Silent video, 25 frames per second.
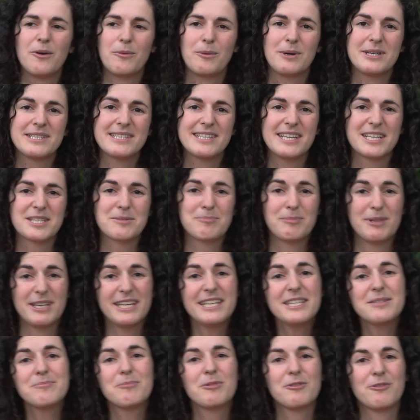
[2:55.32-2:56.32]
was
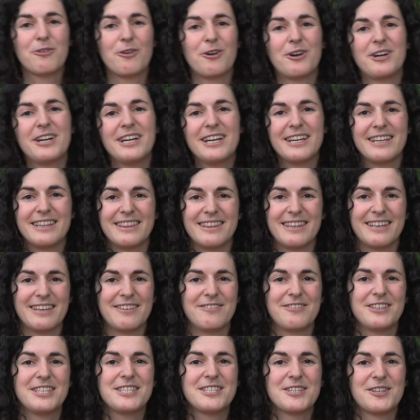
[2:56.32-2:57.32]
explained before in the
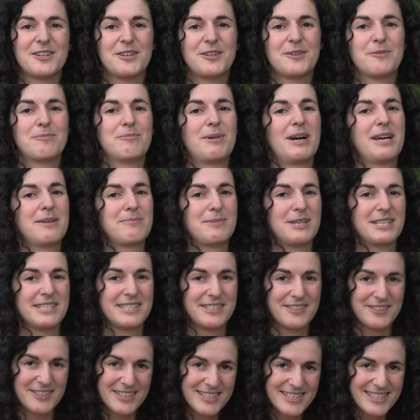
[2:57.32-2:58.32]
video by my
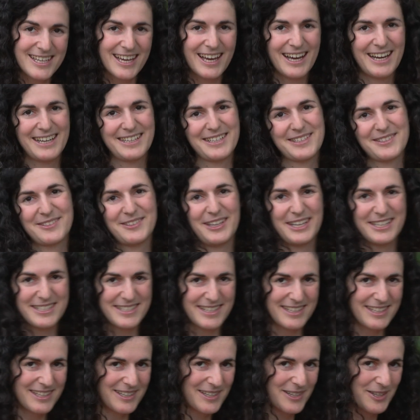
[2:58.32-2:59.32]
student, Haris
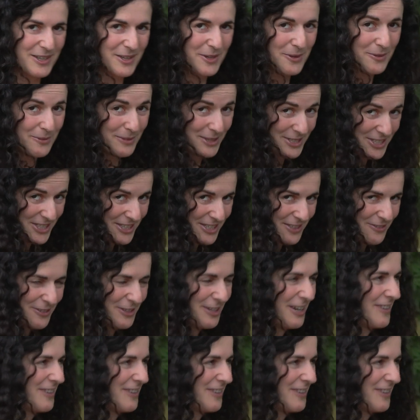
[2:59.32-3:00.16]
Darsan. Watch it if you